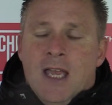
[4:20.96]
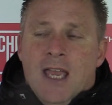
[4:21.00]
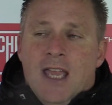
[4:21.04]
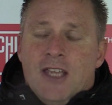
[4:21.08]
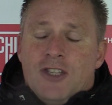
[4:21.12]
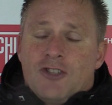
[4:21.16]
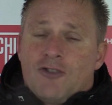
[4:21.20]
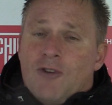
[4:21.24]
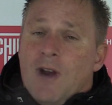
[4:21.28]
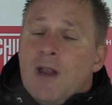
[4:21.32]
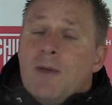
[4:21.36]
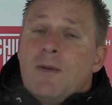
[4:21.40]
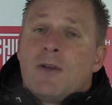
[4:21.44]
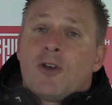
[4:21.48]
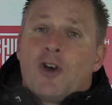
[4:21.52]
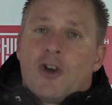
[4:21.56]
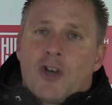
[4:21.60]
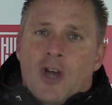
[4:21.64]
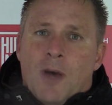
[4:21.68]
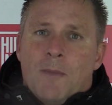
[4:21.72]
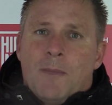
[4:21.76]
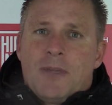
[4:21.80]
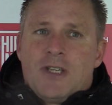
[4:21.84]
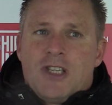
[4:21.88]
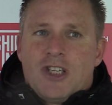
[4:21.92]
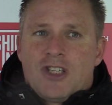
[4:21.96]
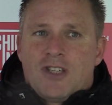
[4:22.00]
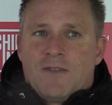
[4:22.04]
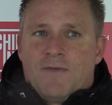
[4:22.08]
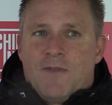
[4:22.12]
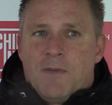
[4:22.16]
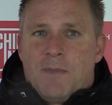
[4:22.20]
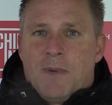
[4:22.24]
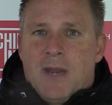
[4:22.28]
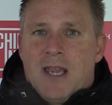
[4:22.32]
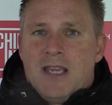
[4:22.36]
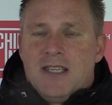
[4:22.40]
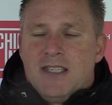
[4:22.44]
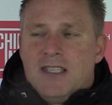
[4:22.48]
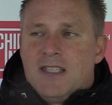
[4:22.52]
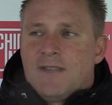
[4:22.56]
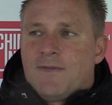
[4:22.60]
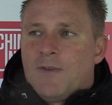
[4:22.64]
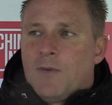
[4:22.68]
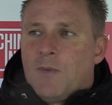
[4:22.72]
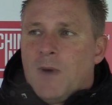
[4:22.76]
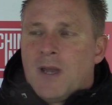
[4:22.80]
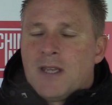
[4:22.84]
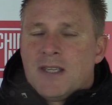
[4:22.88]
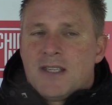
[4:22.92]
it's great we've got competition for
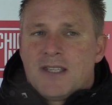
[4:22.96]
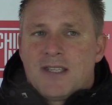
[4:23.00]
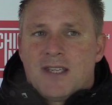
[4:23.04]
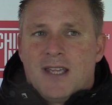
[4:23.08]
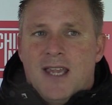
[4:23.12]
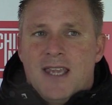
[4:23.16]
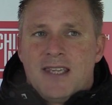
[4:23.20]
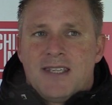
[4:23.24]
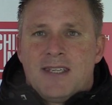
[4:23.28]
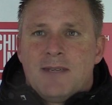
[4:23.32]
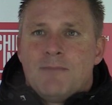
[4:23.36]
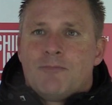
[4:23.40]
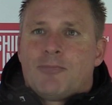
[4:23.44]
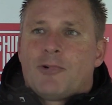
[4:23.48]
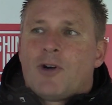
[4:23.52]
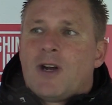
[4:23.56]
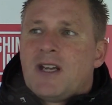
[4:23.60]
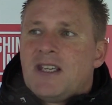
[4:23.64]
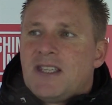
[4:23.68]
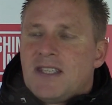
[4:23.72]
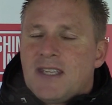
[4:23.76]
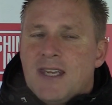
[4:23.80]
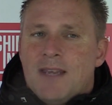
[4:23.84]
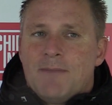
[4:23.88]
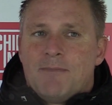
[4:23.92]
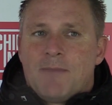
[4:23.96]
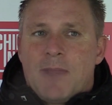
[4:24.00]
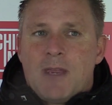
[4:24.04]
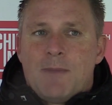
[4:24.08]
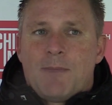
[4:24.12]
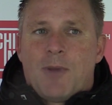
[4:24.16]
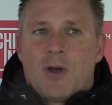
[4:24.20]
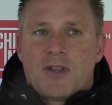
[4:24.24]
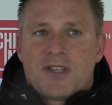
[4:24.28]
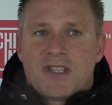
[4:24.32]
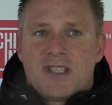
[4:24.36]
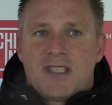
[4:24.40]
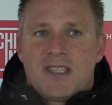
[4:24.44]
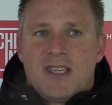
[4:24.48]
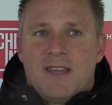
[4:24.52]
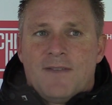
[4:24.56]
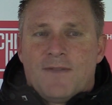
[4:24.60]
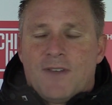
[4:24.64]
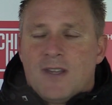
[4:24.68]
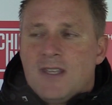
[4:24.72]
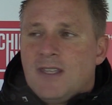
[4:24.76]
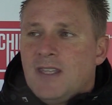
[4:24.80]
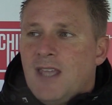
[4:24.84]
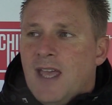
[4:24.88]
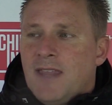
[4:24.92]
places for once. So let's embrace it, be
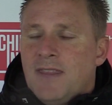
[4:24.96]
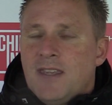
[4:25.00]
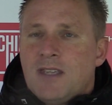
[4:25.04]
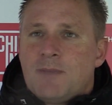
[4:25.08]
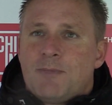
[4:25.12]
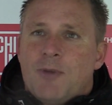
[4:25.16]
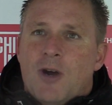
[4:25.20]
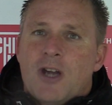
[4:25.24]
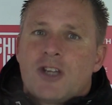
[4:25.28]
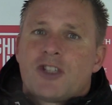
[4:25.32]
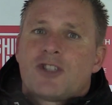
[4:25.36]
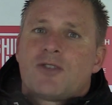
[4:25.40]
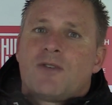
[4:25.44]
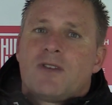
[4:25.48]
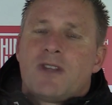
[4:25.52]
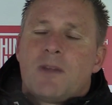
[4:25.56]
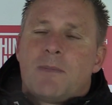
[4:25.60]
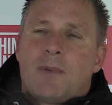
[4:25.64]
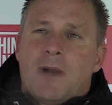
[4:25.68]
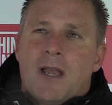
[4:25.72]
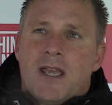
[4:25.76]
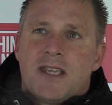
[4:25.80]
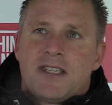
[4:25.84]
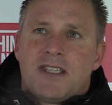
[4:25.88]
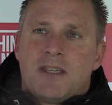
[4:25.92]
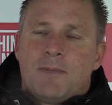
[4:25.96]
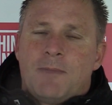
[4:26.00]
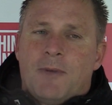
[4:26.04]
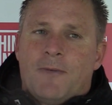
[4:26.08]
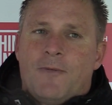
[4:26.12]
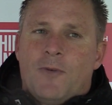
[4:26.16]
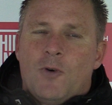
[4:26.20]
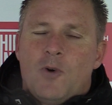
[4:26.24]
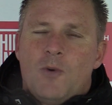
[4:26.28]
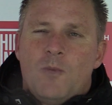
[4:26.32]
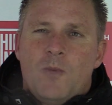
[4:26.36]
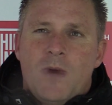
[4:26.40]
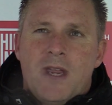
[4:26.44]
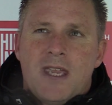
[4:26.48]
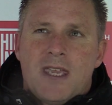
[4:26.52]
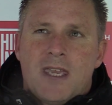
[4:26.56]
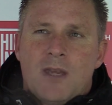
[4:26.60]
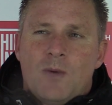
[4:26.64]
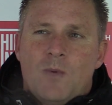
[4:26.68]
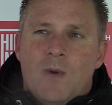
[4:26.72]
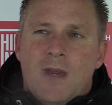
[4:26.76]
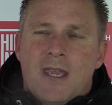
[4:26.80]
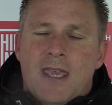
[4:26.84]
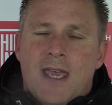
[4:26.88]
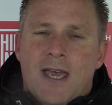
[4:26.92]
positive, and there's pressure on the players to perform
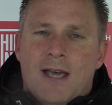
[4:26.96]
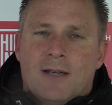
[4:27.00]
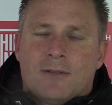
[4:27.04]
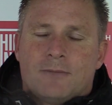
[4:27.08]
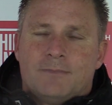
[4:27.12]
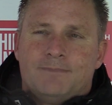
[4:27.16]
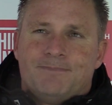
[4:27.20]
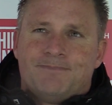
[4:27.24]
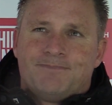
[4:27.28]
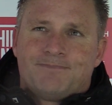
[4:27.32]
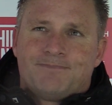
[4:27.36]
week in, week out.